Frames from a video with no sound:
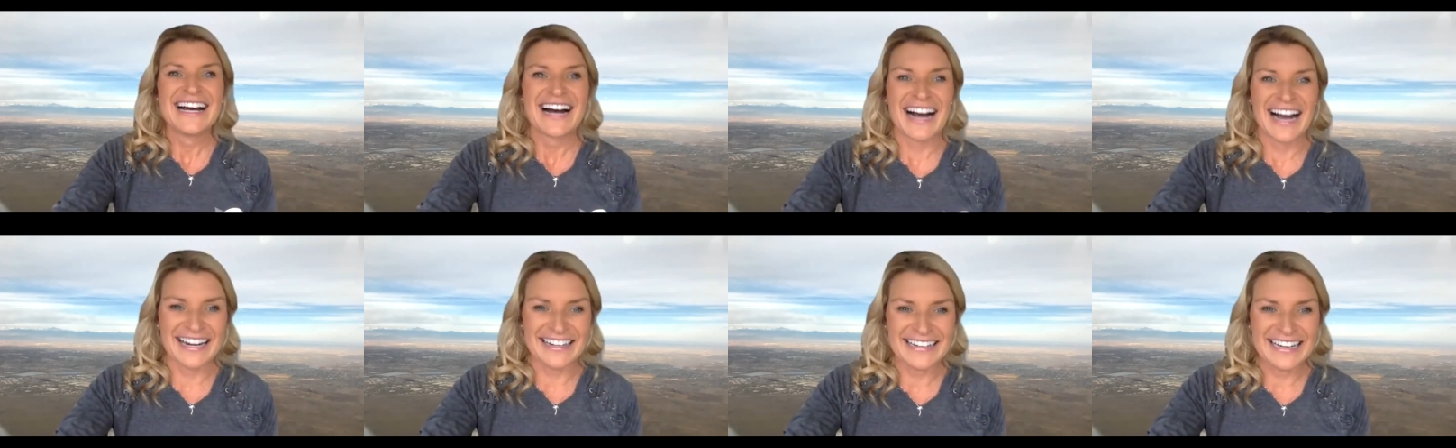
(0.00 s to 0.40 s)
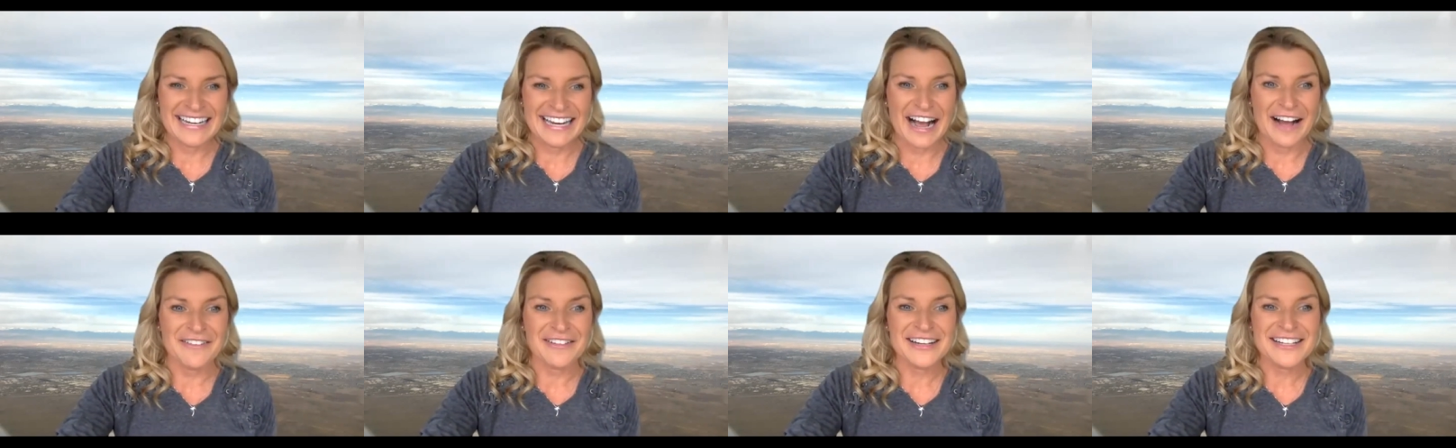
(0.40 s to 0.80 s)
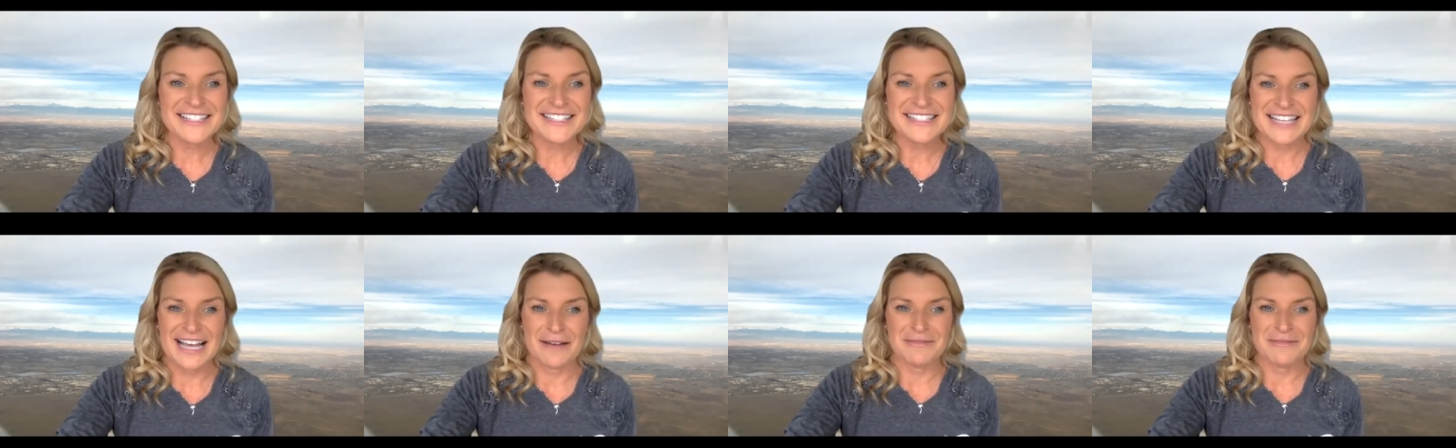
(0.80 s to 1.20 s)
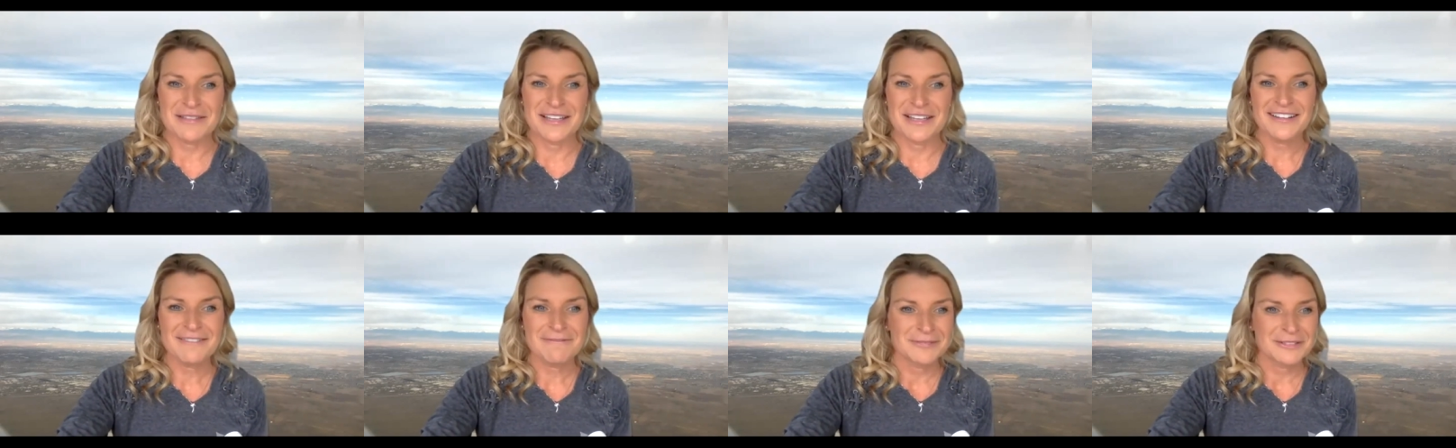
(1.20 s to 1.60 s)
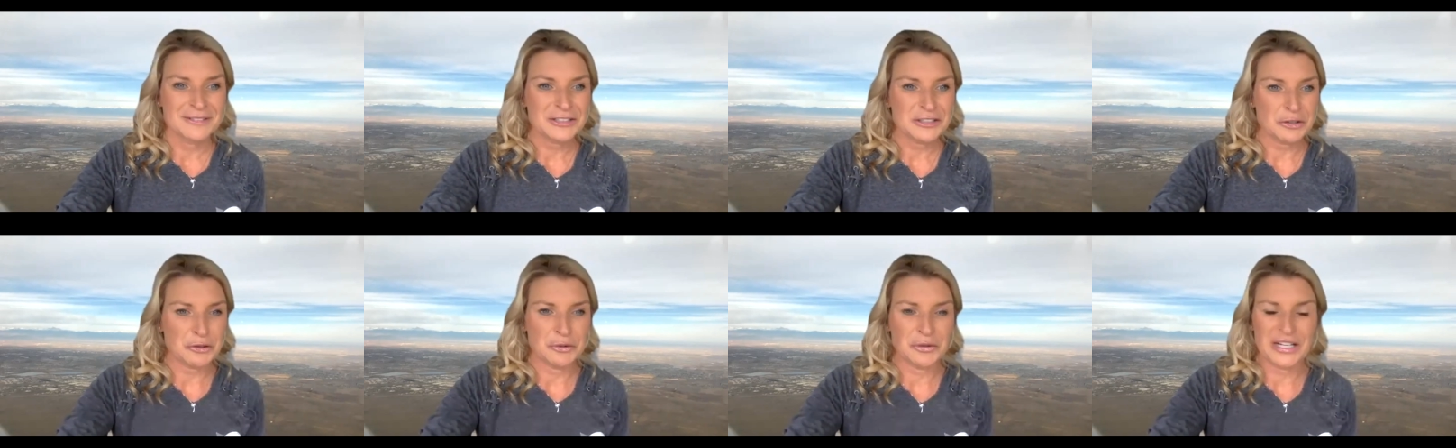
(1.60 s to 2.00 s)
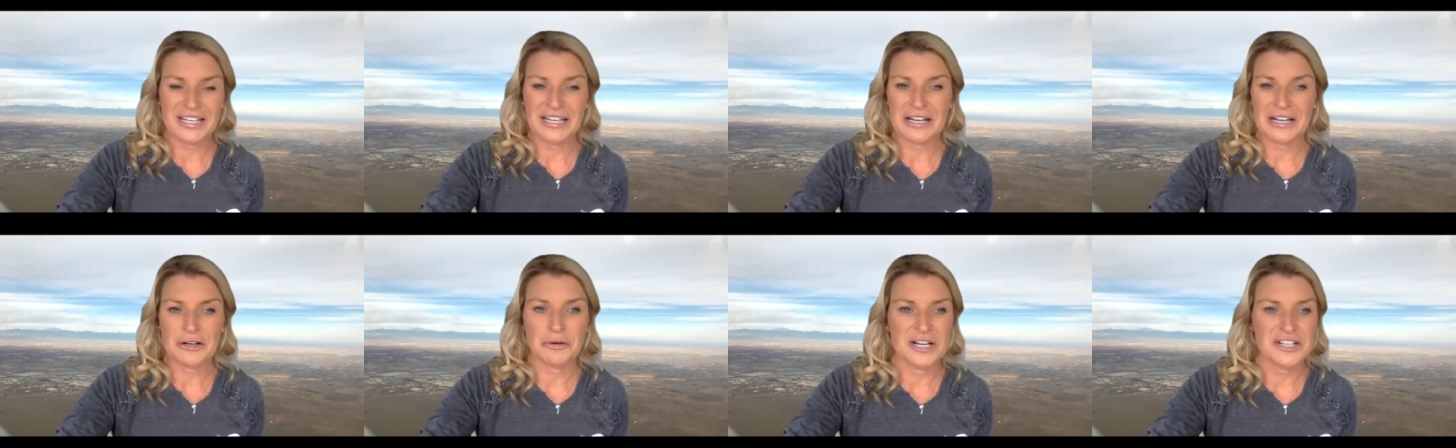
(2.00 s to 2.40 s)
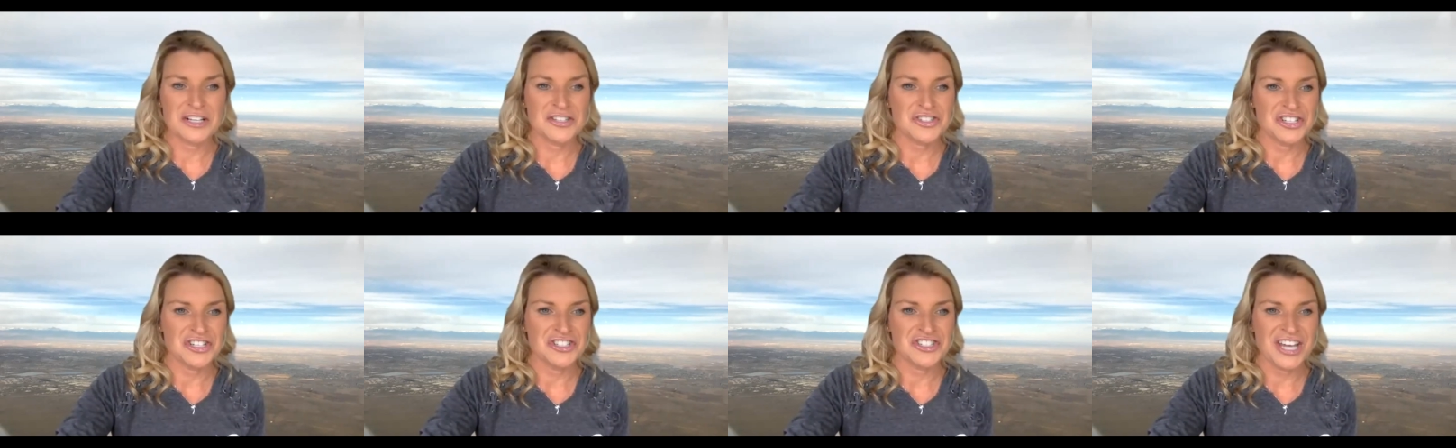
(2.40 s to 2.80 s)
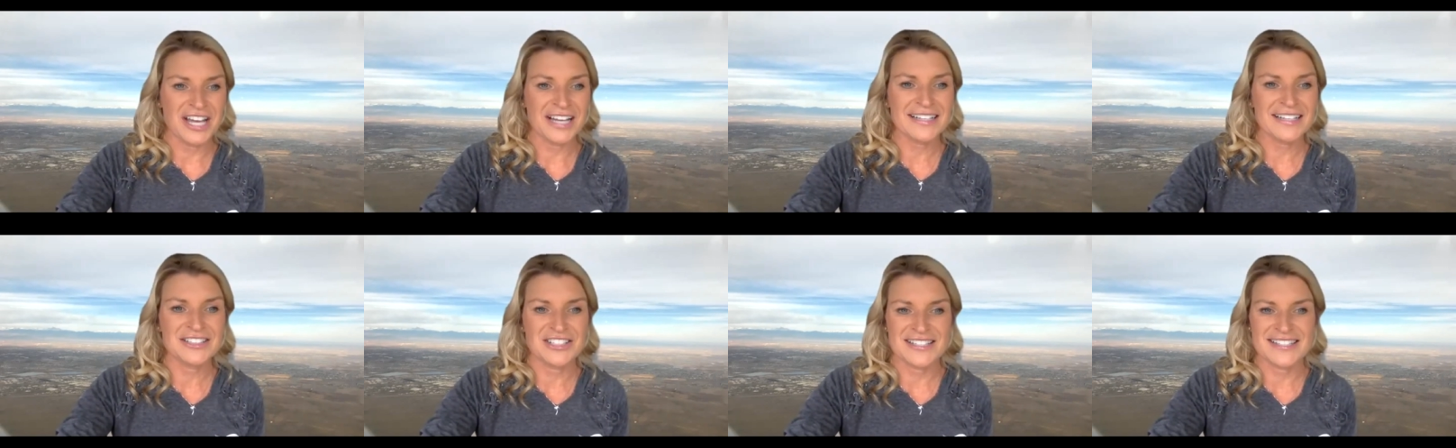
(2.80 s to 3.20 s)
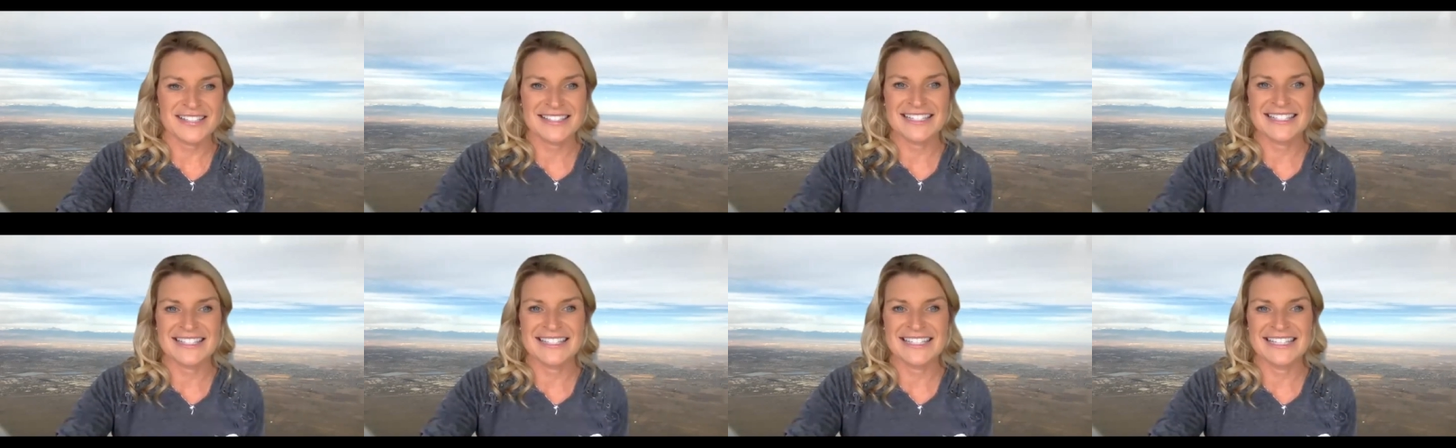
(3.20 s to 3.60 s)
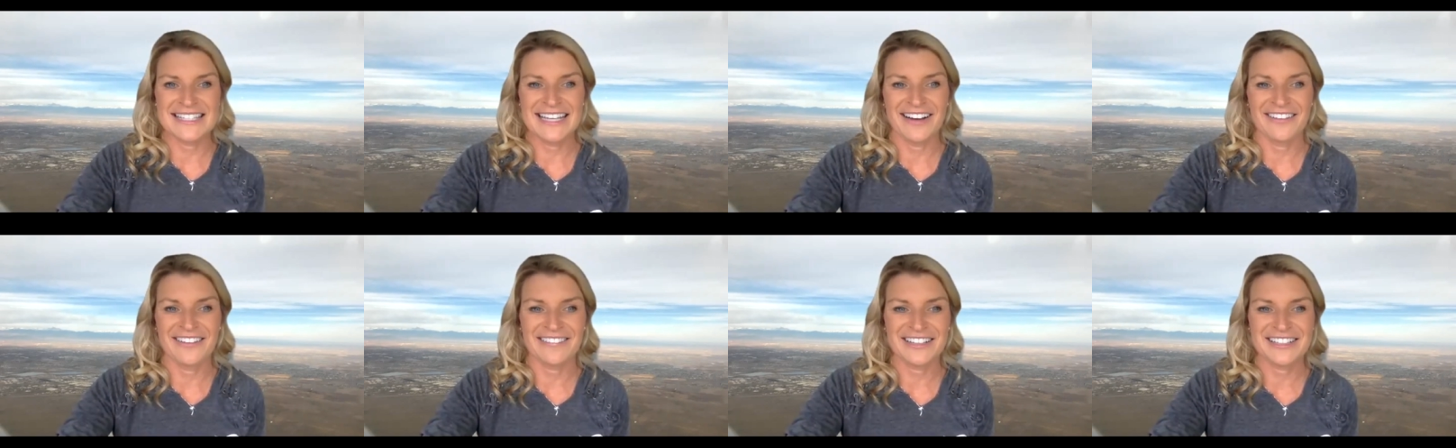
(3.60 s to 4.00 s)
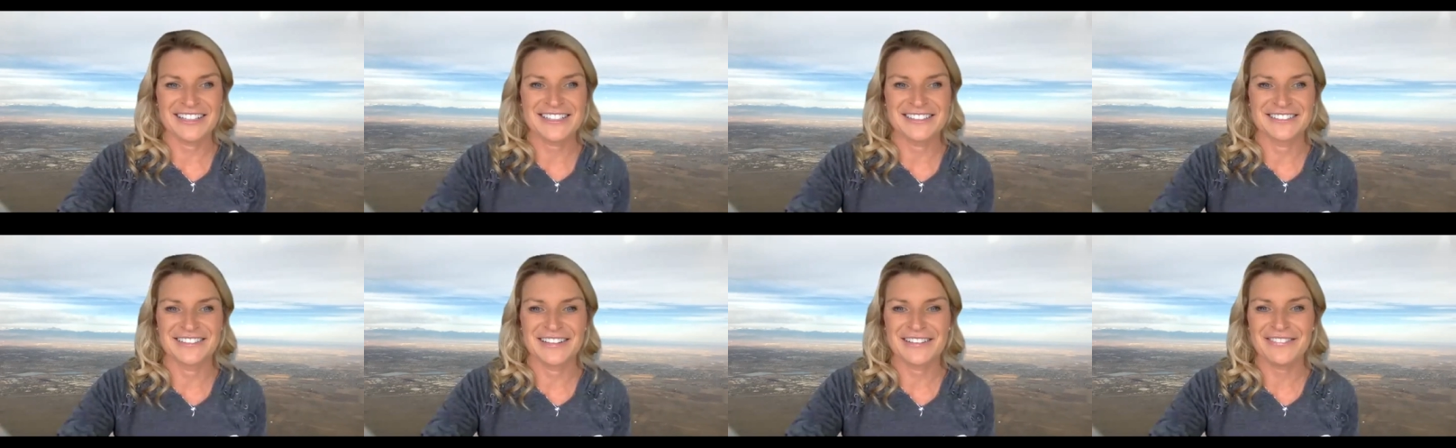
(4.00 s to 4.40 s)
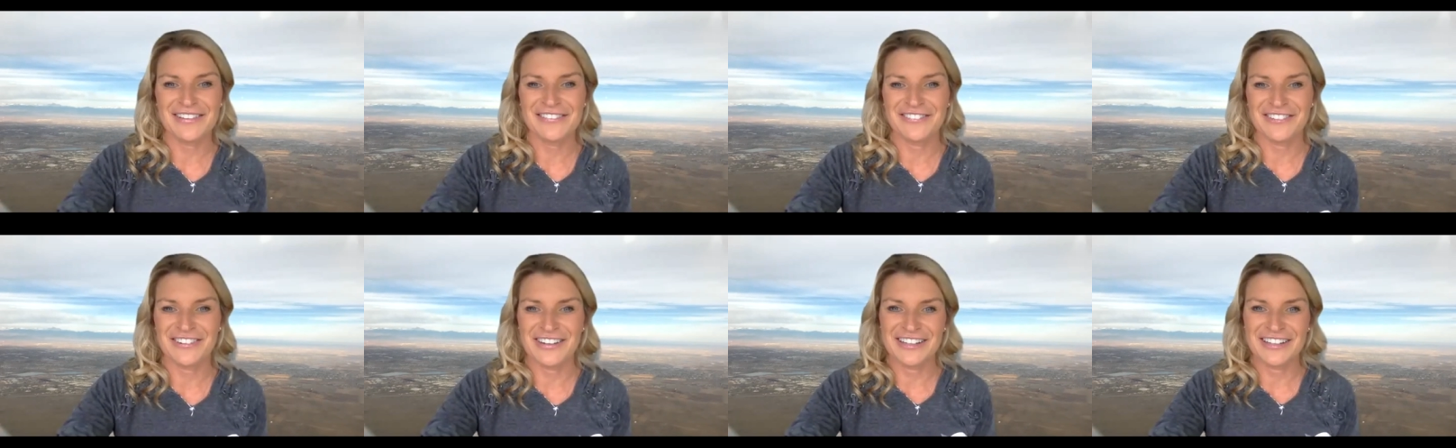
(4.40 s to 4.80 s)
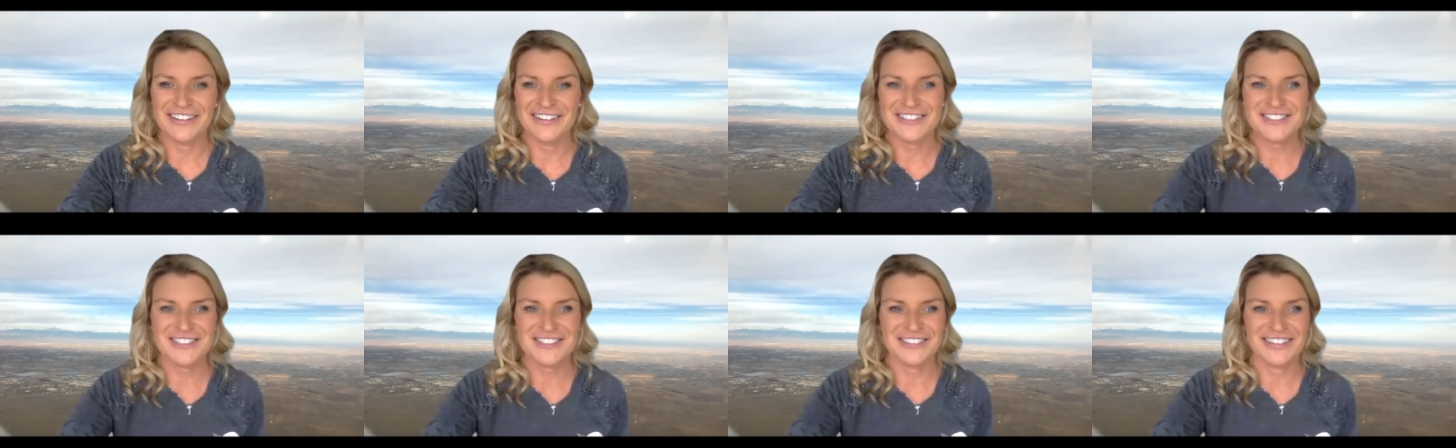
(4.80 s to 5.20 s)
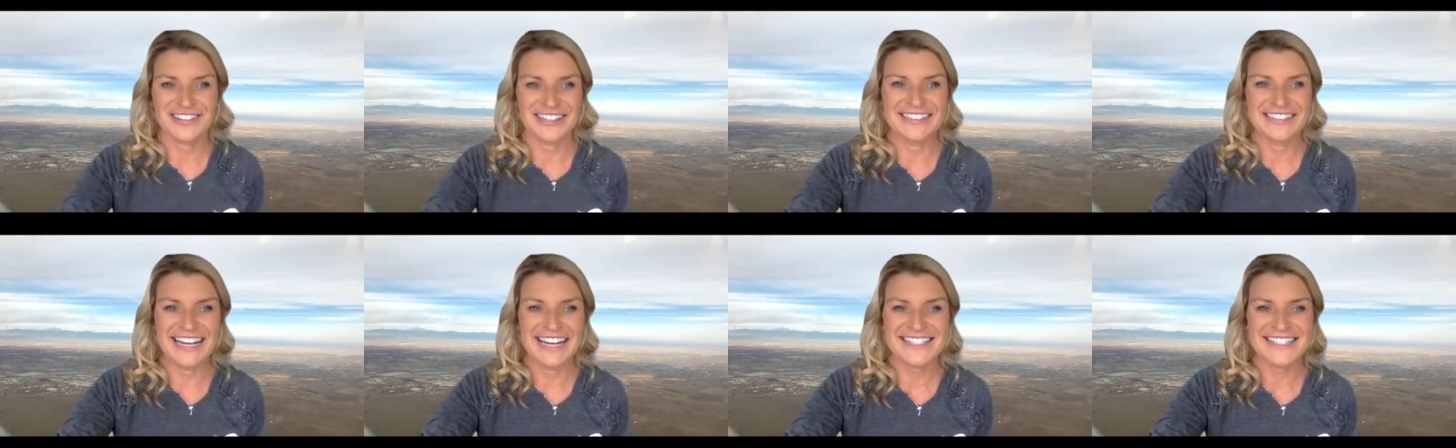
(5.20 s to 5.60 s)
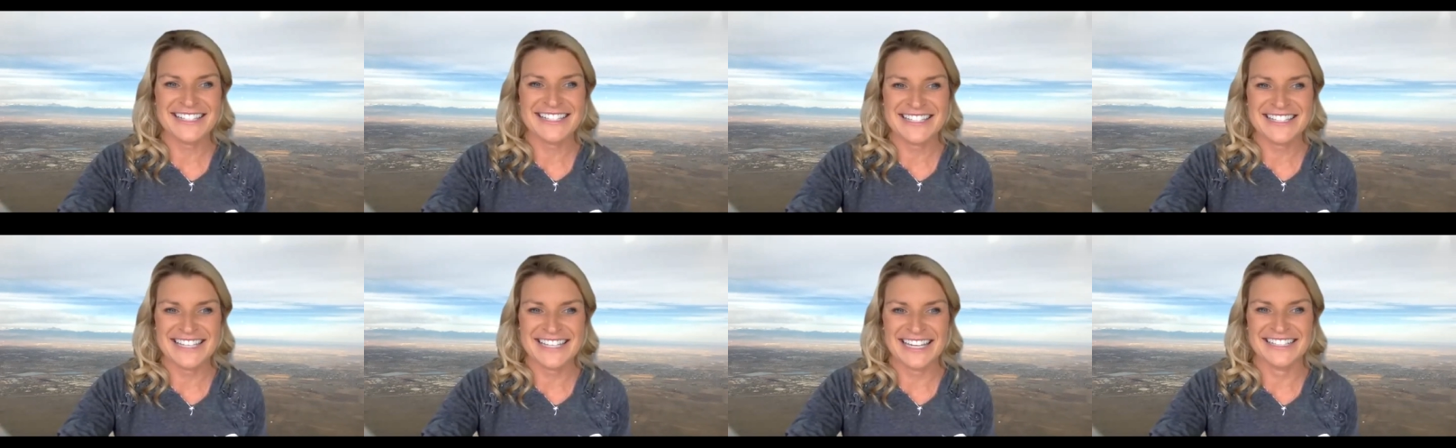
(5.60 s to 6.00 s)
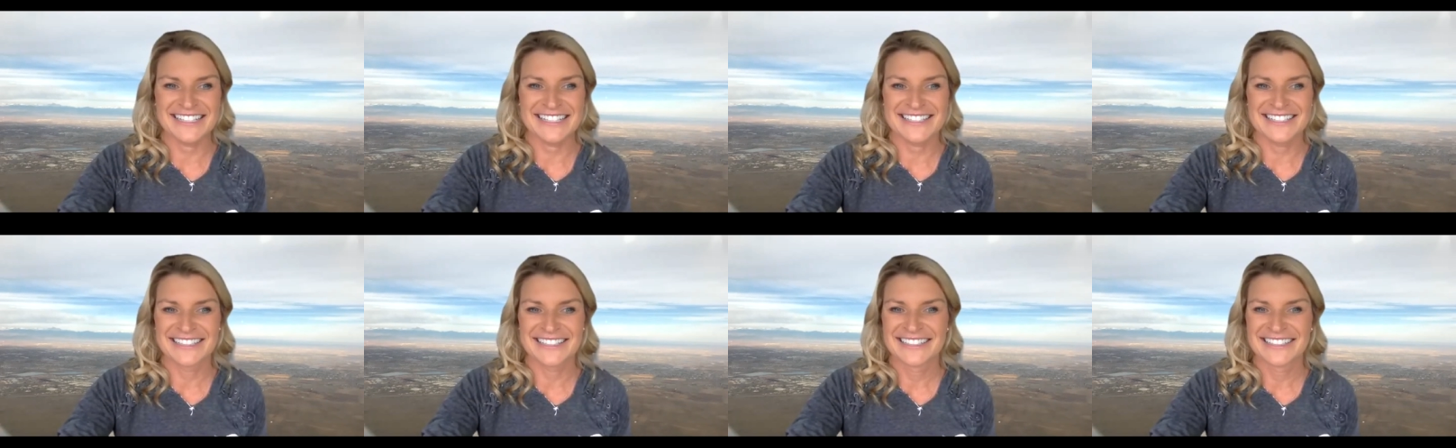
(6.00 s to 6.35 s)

All right, I'm gonna stop there. Quick question check just to see how we're doing before I go to our next state.